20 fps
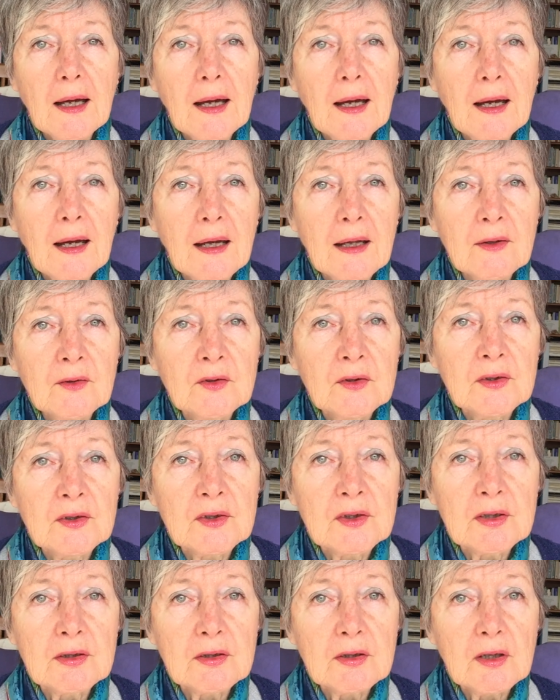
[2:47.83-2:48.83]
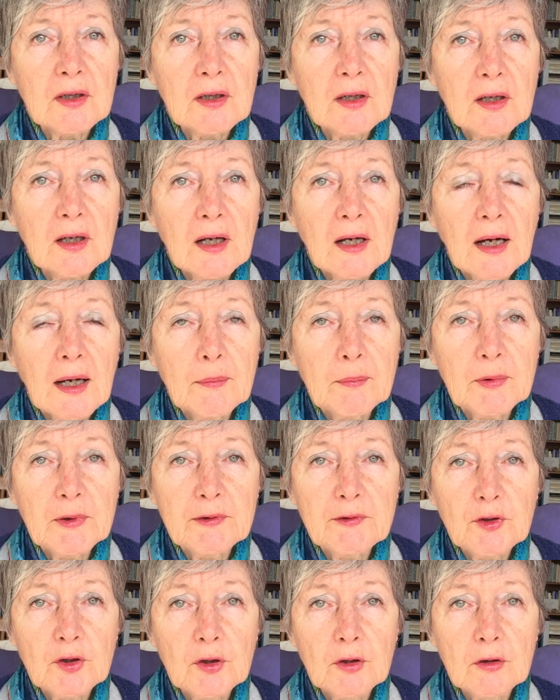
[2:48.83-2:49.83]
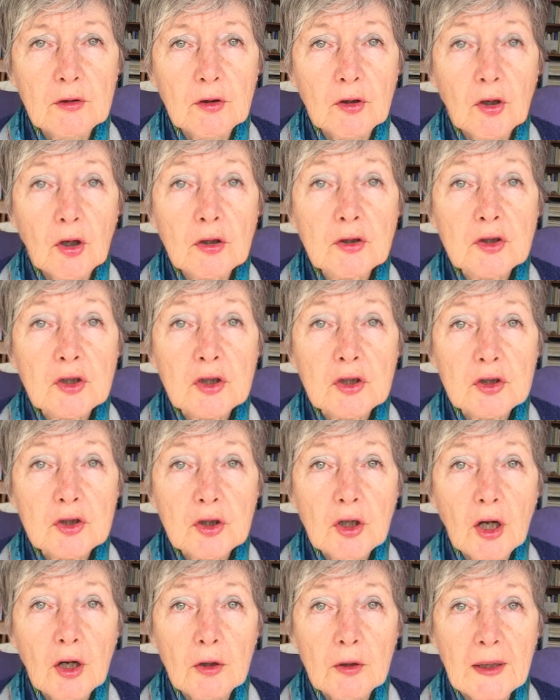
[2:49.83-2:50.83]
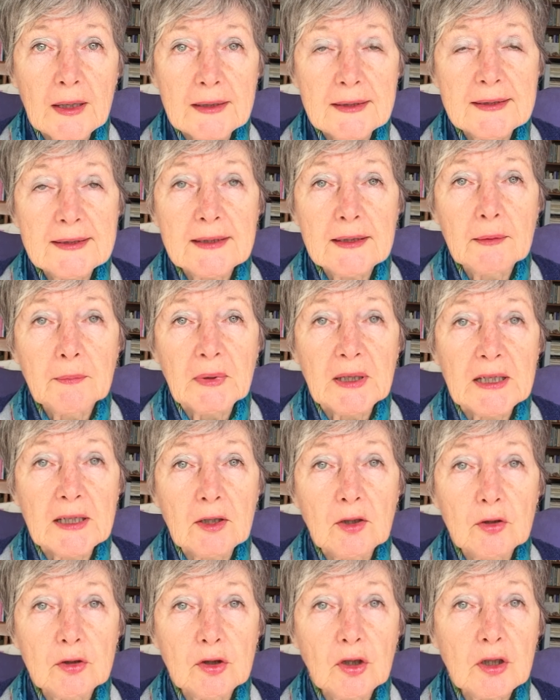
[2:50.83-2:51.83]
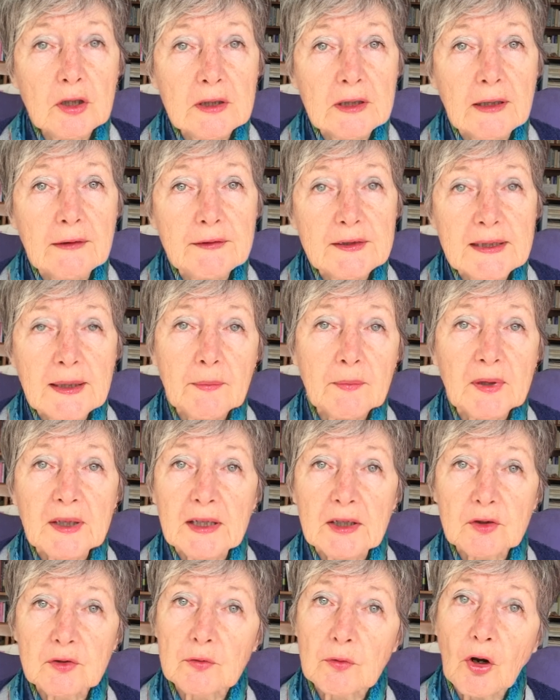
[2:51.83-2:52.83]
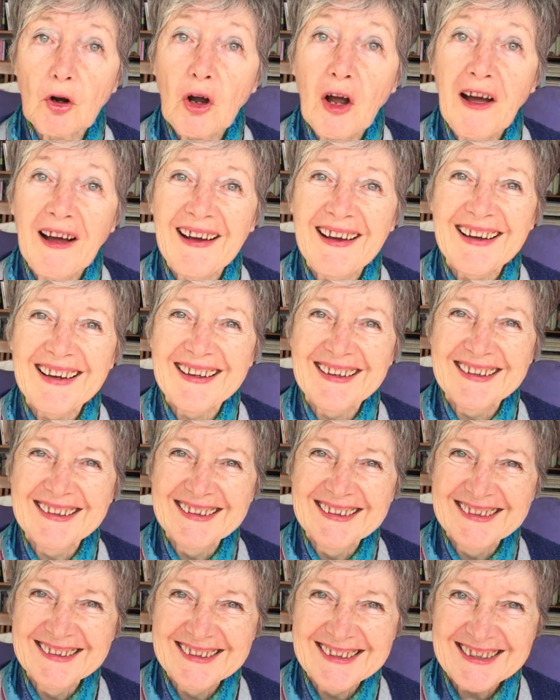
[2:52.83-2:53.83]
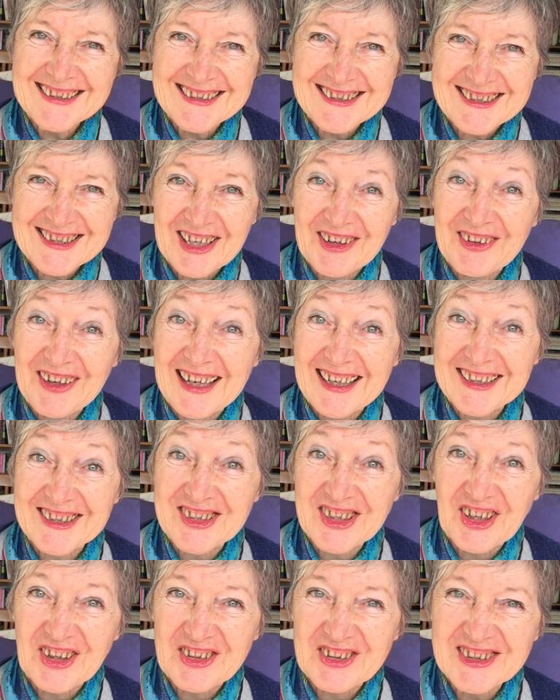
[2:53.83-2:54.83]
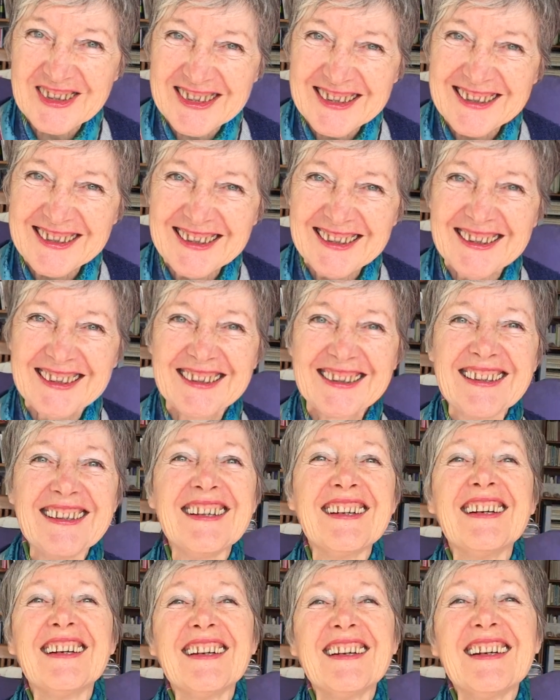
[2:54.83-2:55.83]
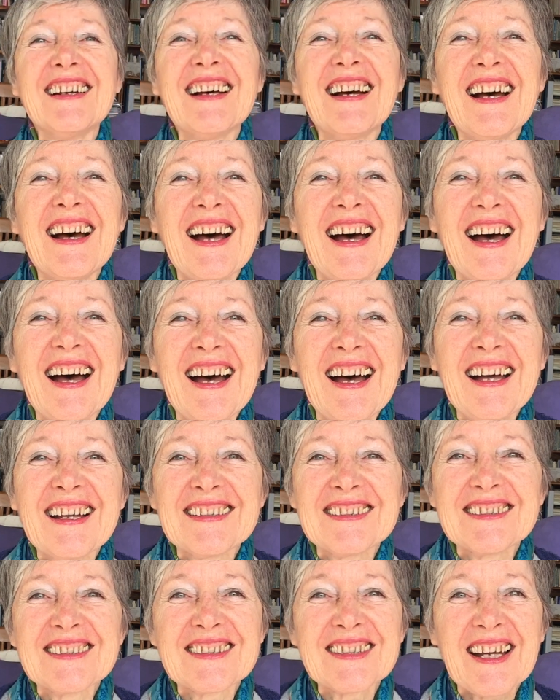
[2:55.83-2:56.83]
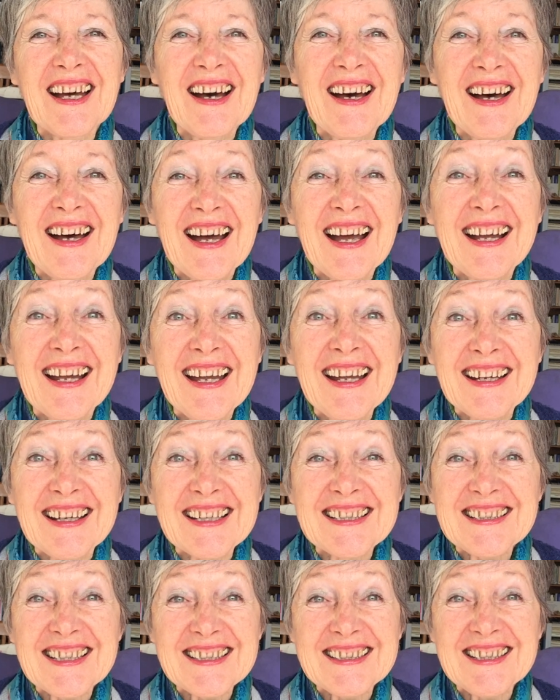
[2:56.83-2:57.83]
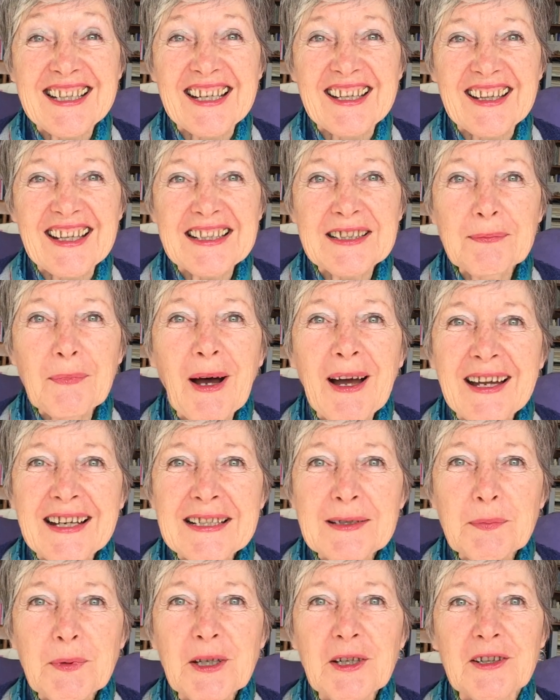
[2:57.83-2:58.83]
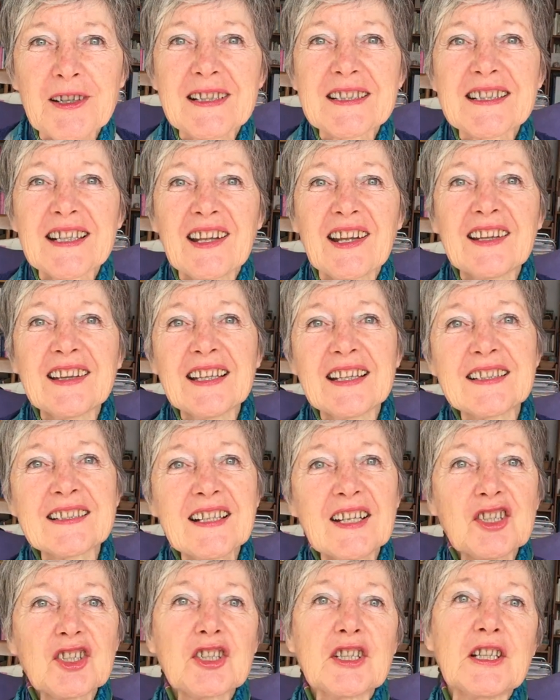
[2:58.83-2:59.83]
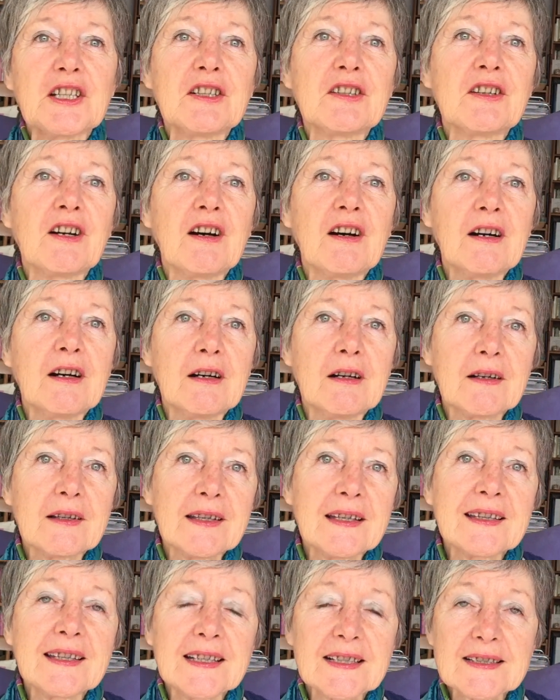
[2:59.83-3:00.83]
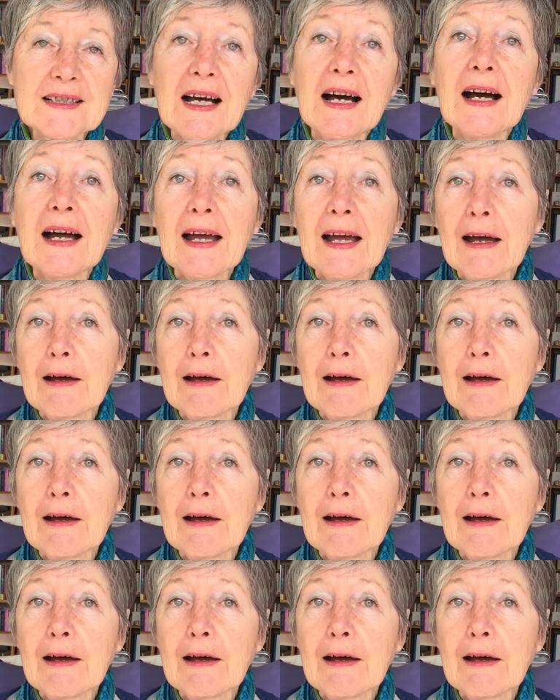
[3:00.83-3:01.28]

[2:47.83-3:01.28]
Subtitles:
and I prefer not to go and see a medical doctor if something is wrong. So I don't. And again, as I say, that's my experience, and the things I share are the things I